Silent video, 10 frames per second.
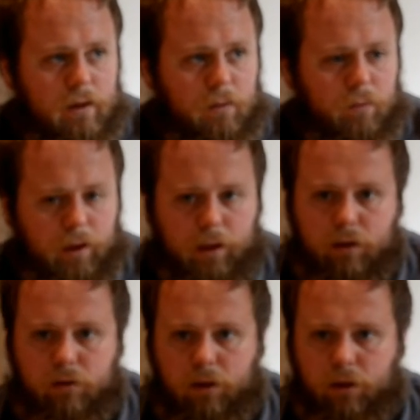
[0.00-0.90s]
But
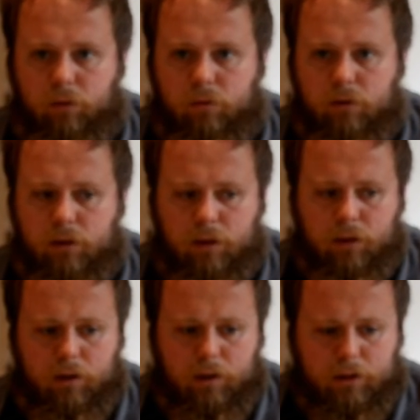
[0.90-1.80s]
yeah, no,
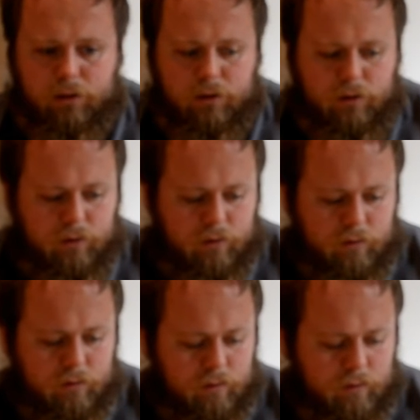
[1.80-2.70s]
that
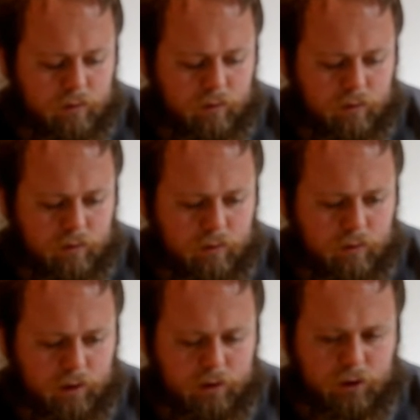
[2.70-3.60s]

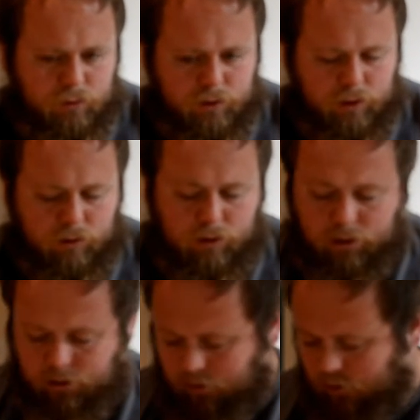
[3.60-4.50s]
is interesting.
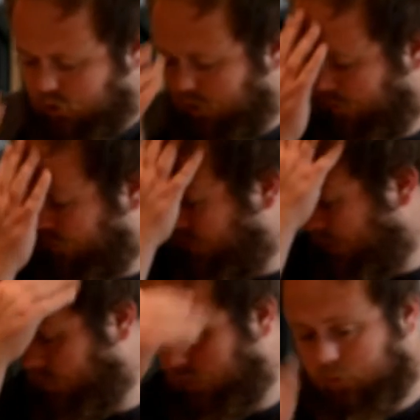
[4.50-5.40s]
The cherry and
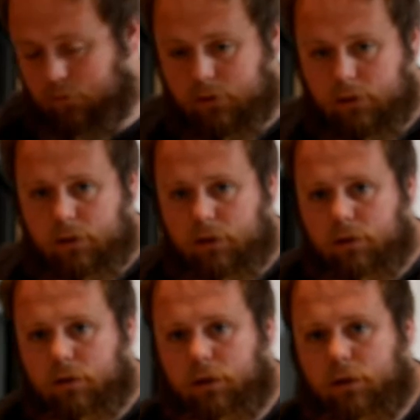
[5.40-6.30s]
chili one,
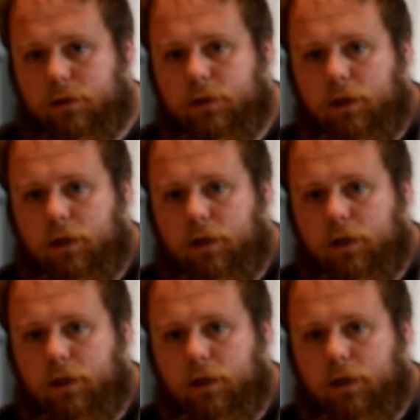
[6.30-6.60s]
it